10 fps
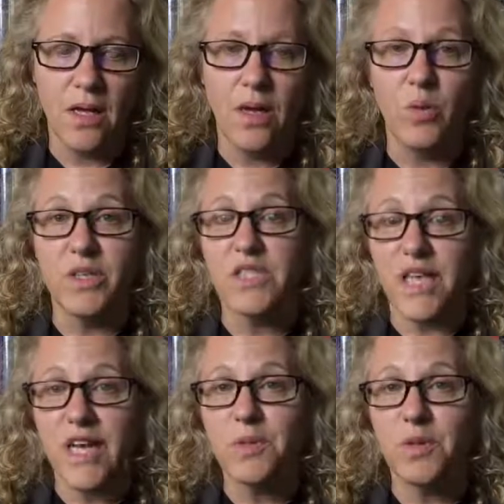What
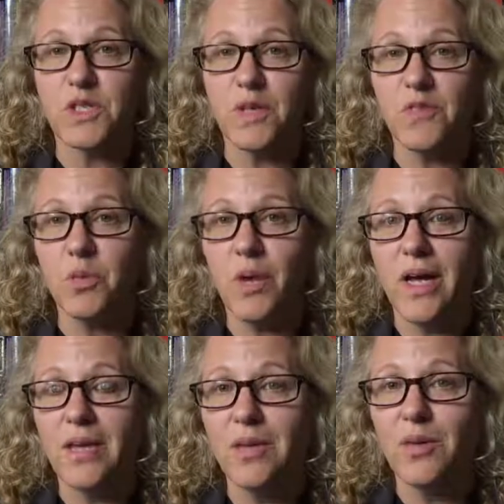science books have you
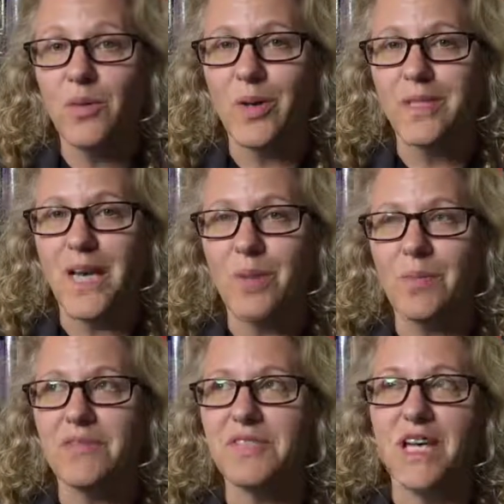read? What type
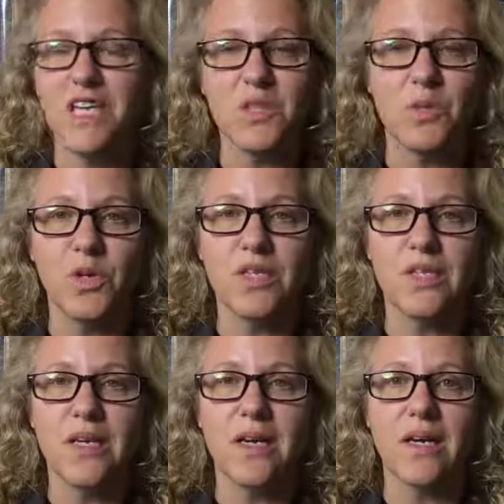of science books
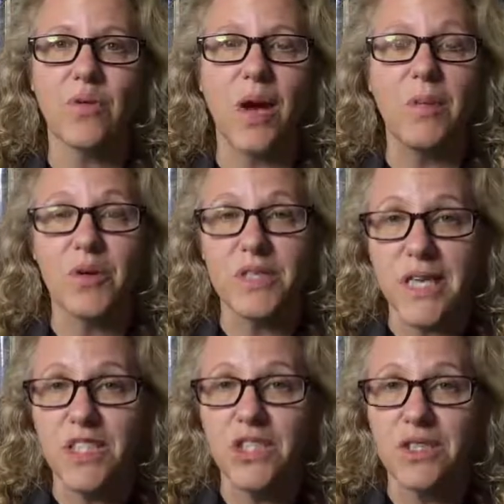grab your
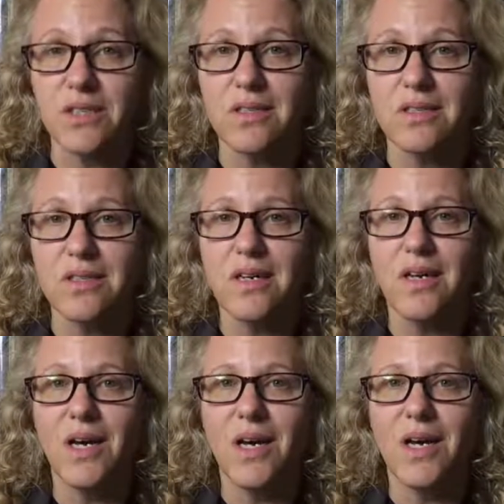attention?
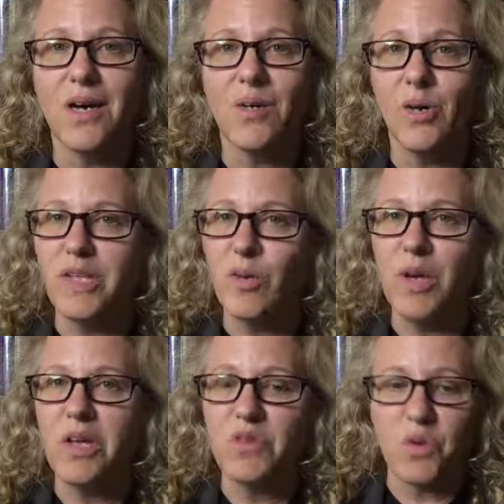What
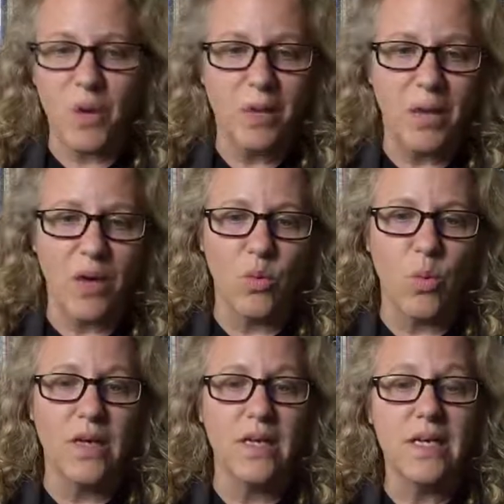have you read about?
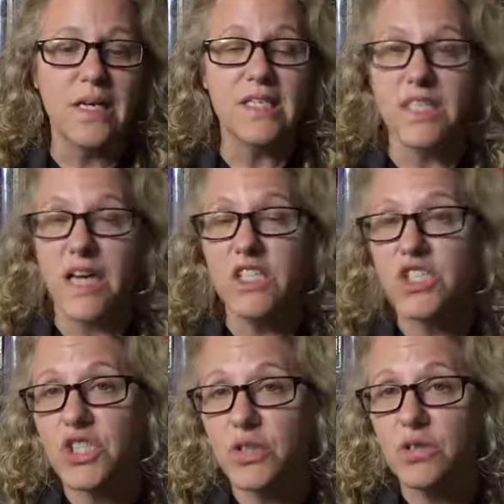What science
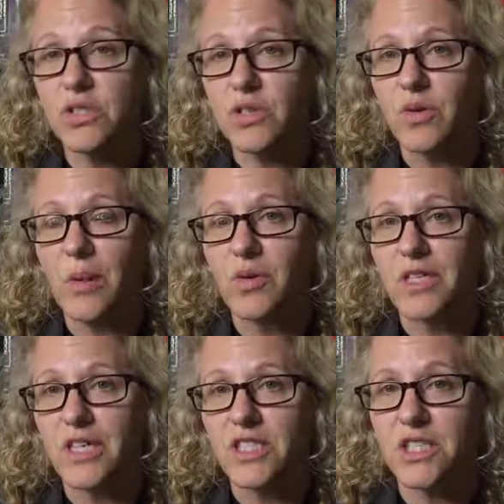shows grab your
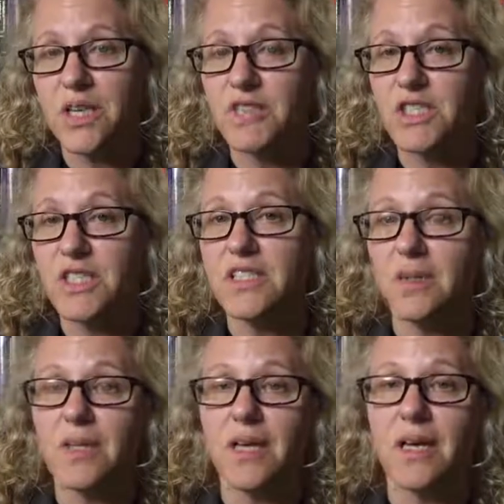attention? Have you seen
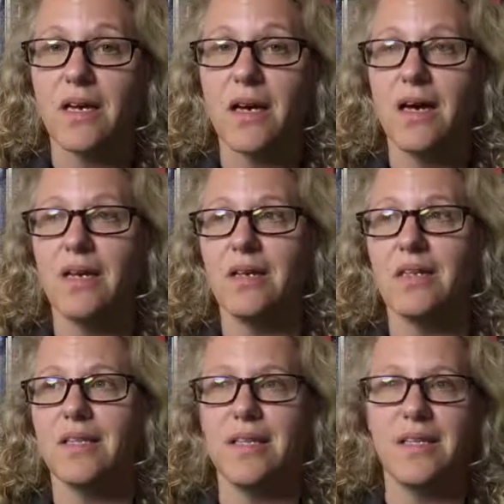something on
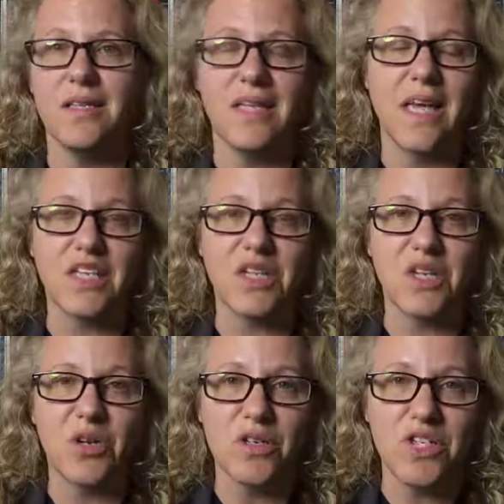the National
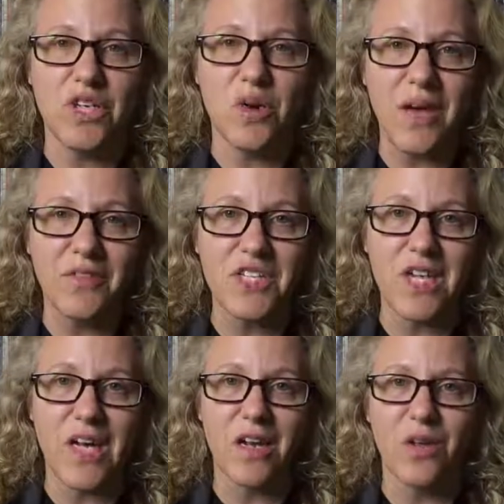Geographic
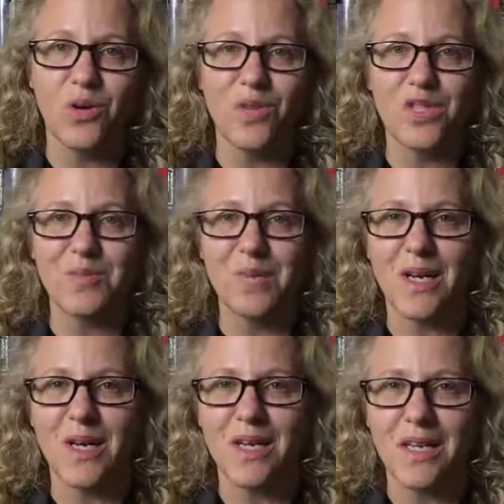Channel or something
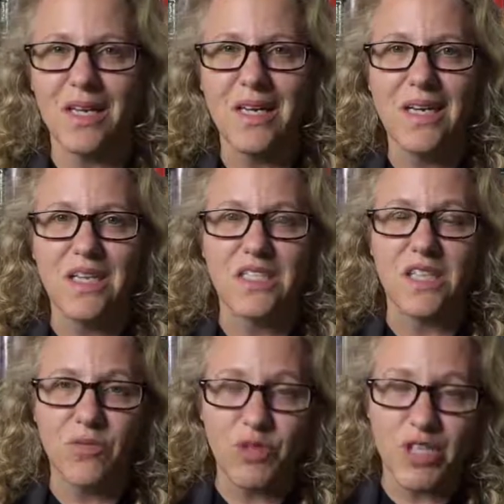on the
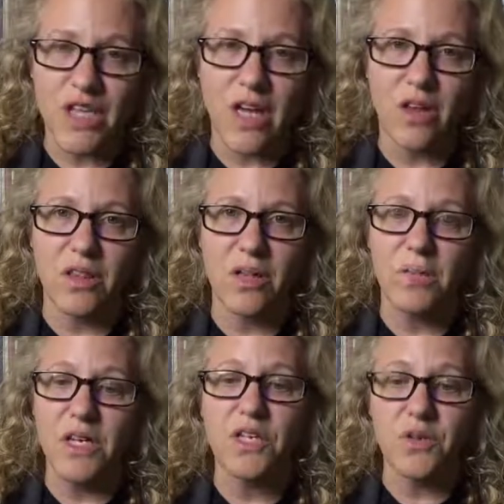Discovery Channel that
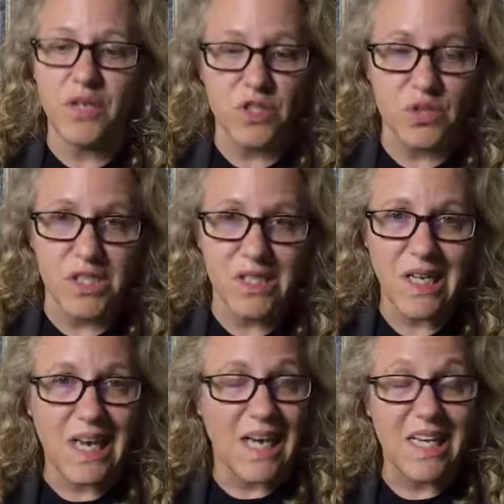piqued your interest?
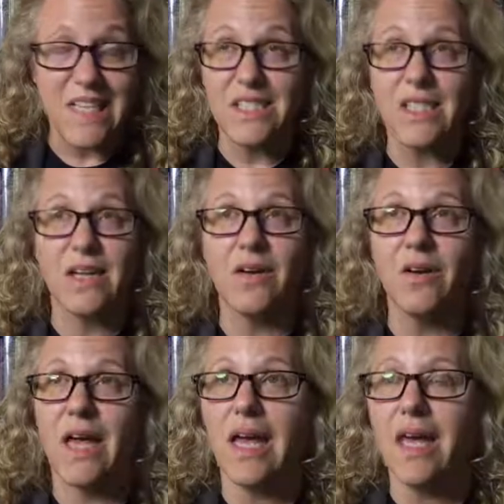Is
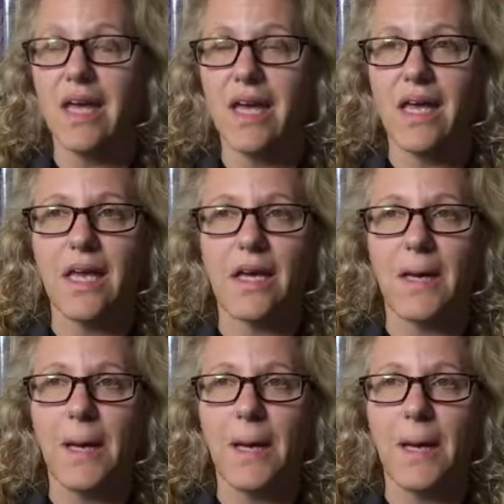there a